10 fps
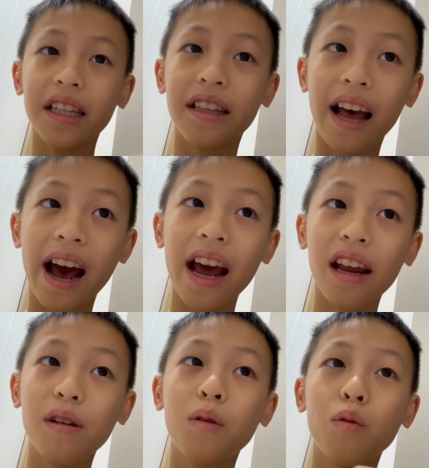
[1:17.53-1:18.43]
That
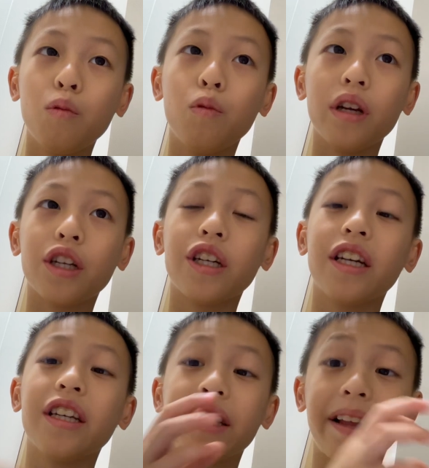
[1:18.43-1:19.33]
which
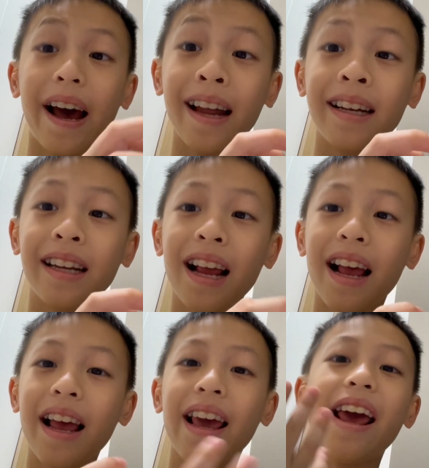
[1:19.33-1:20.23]
is that
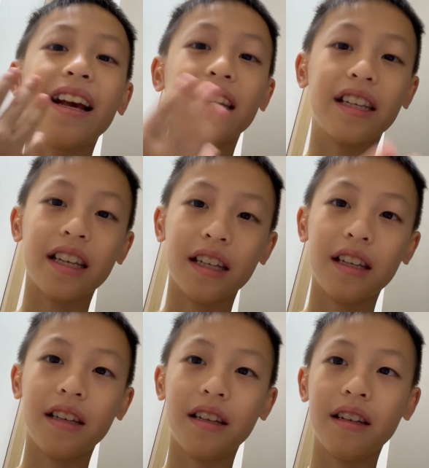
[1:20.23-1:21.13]

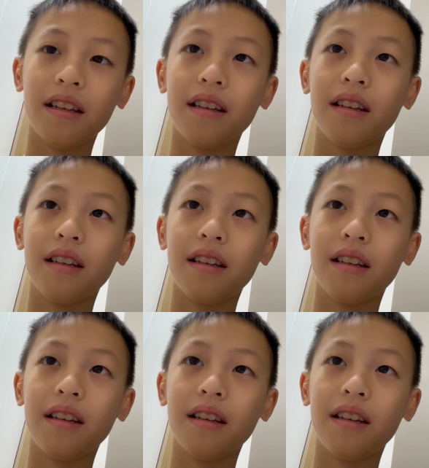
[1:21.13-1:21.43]
exists.